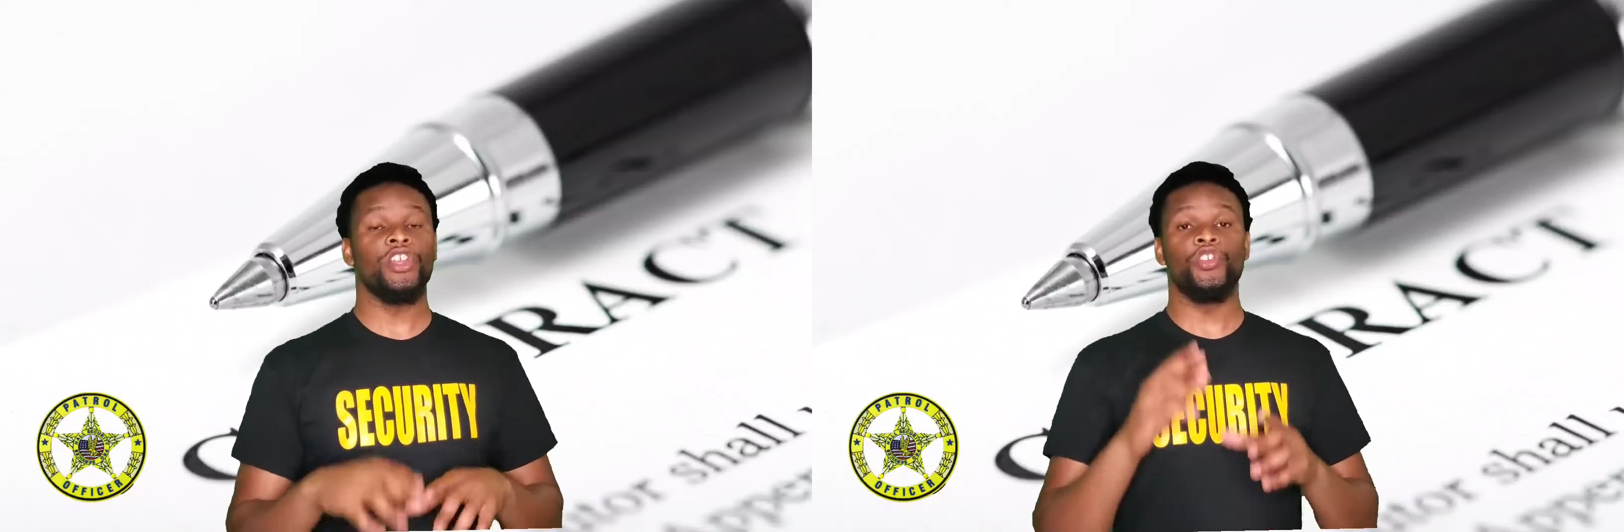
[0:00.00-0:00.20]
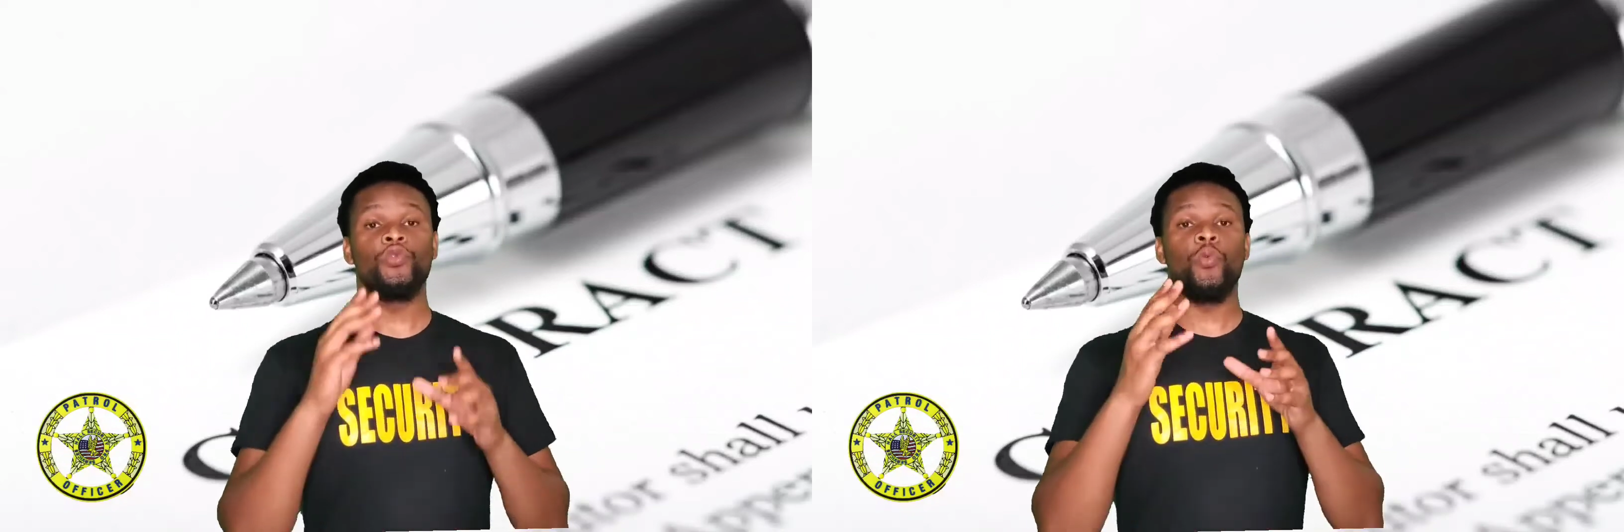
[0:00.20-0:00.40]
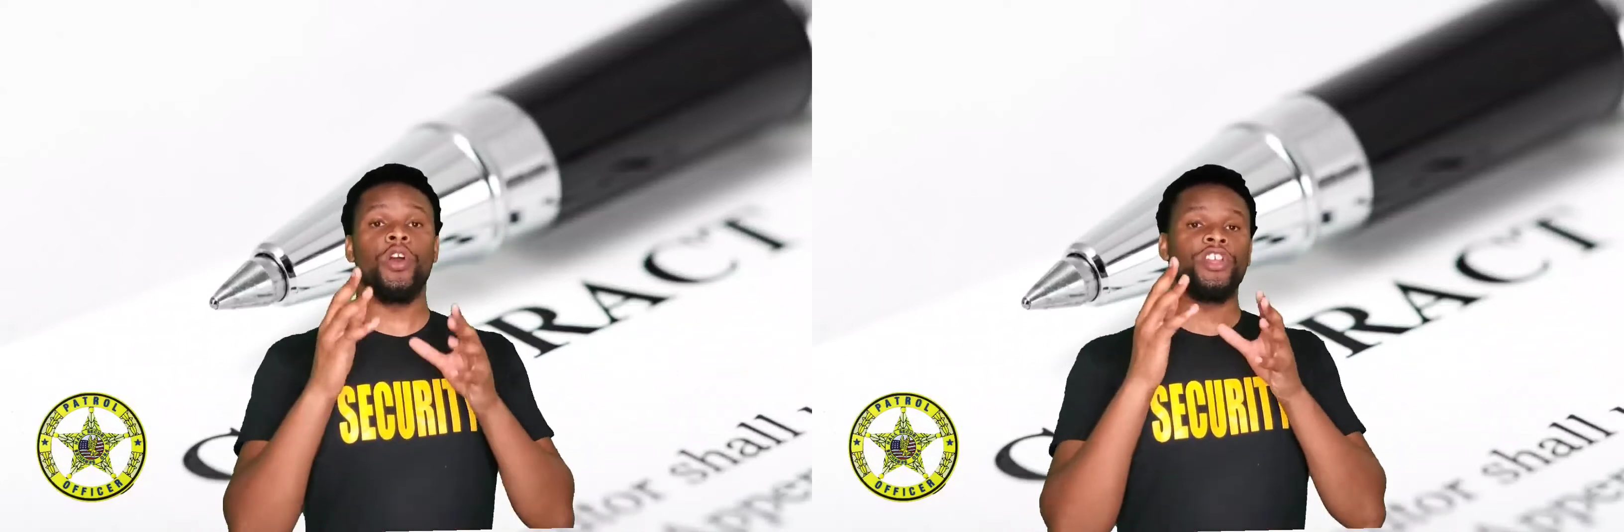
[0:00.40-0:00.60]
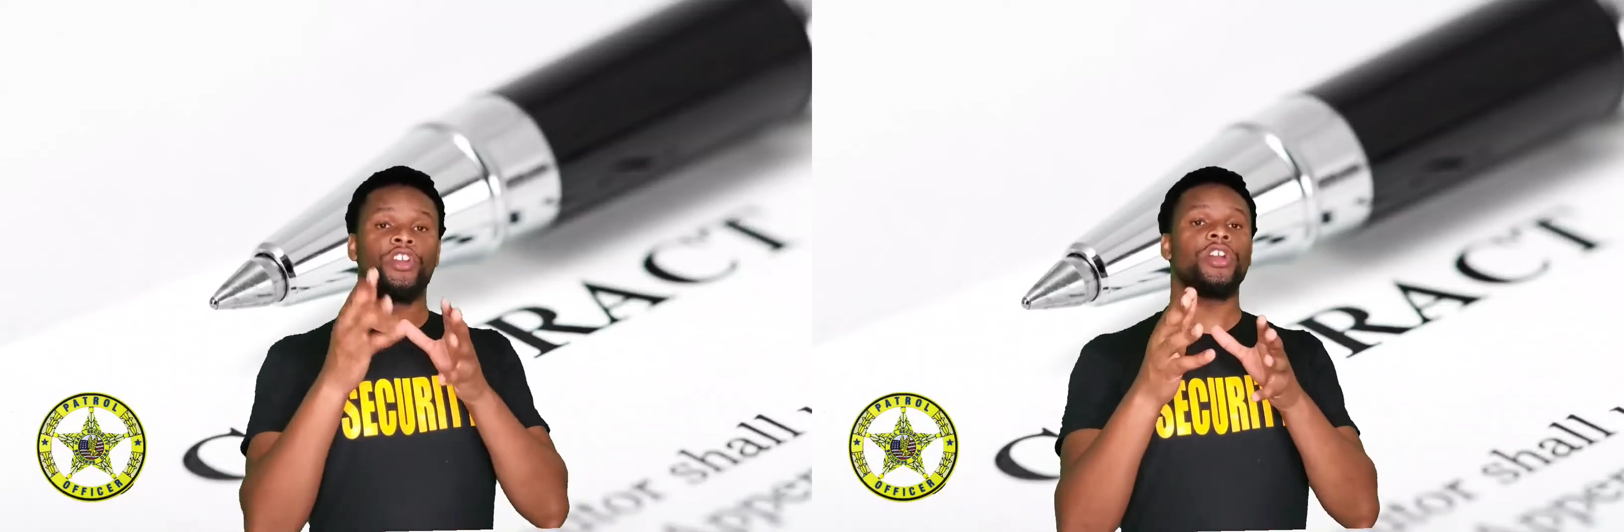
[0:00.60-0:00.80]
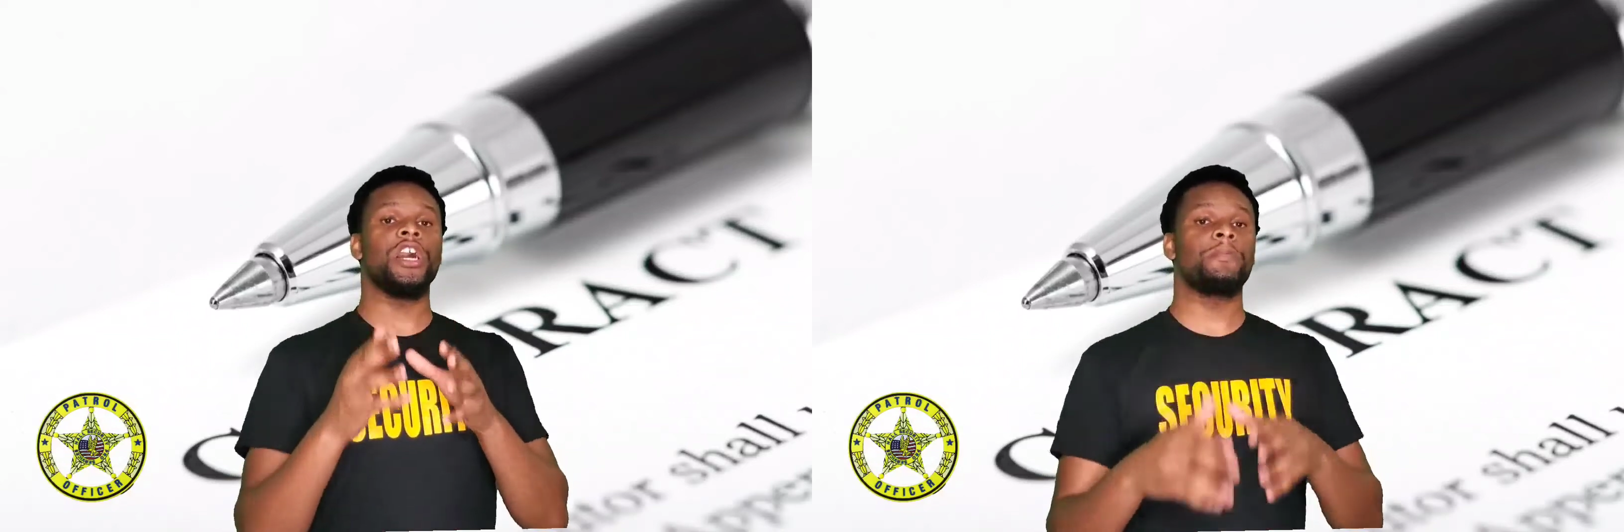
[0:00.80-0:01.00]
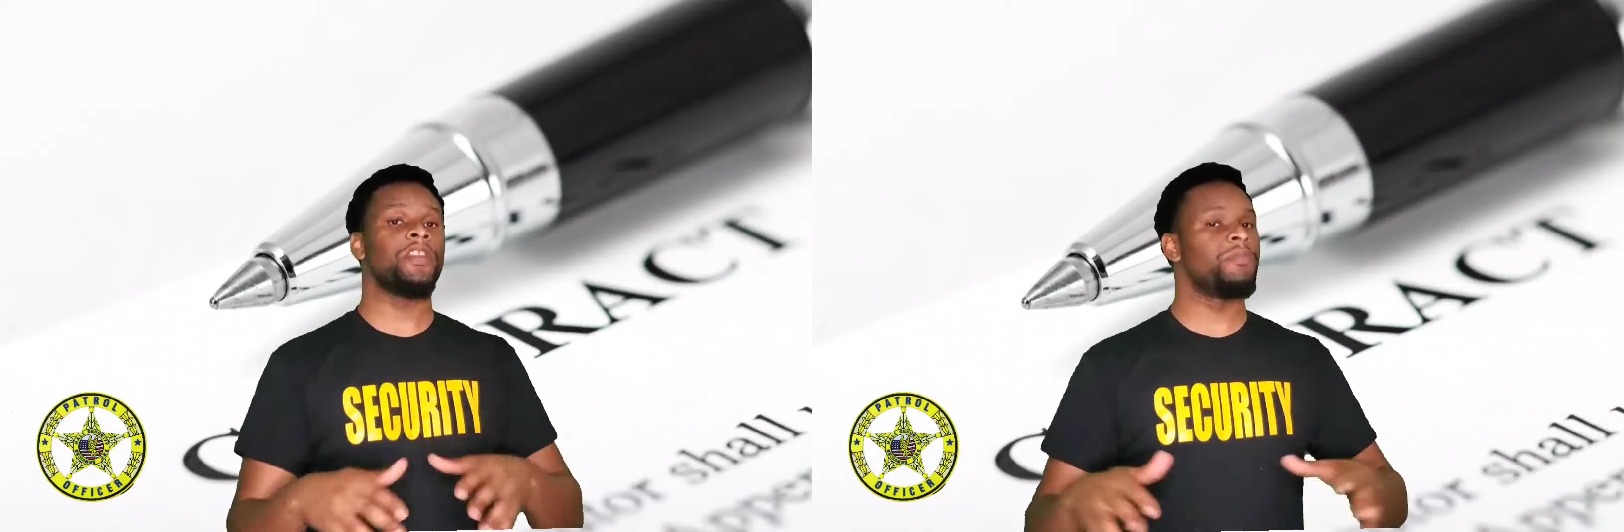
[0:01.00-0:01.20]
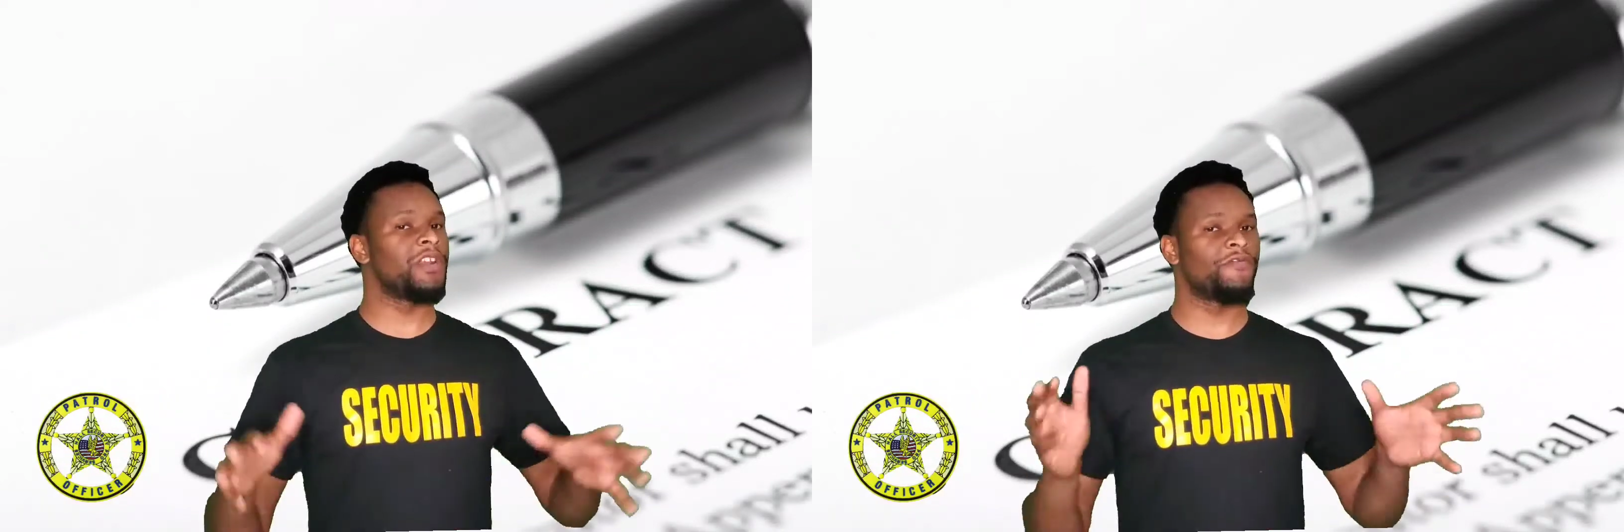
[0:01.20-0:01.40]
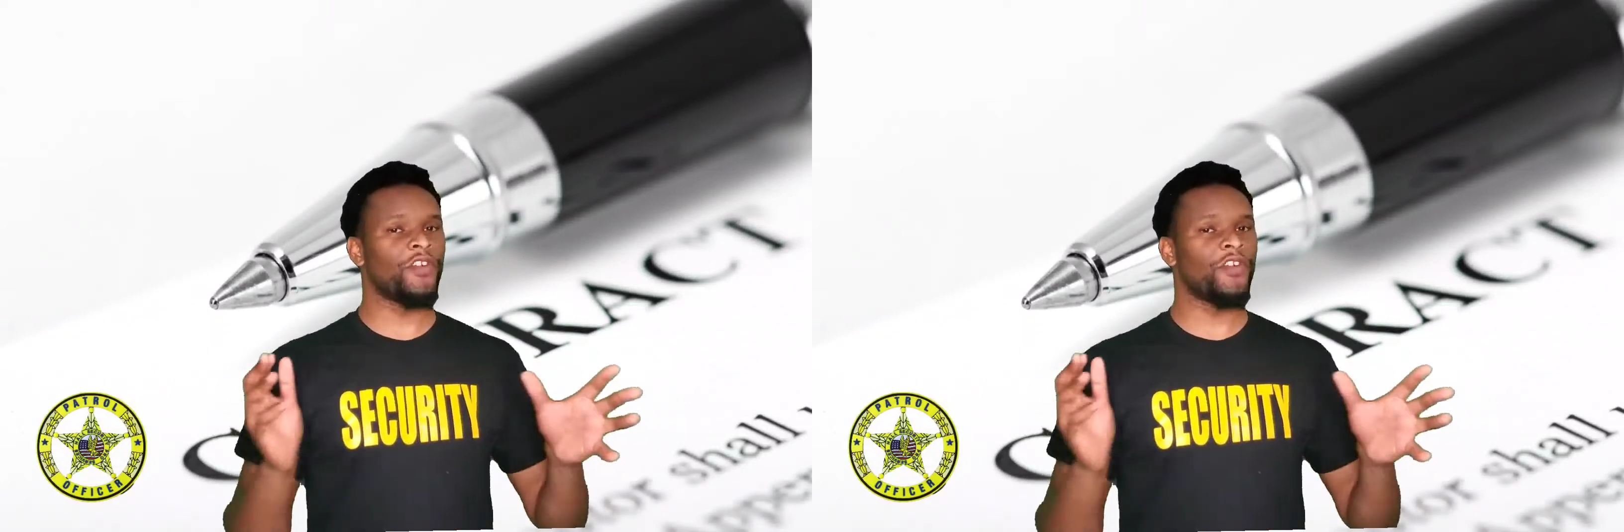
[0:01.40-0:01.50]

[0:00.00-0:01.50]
you want your company to be the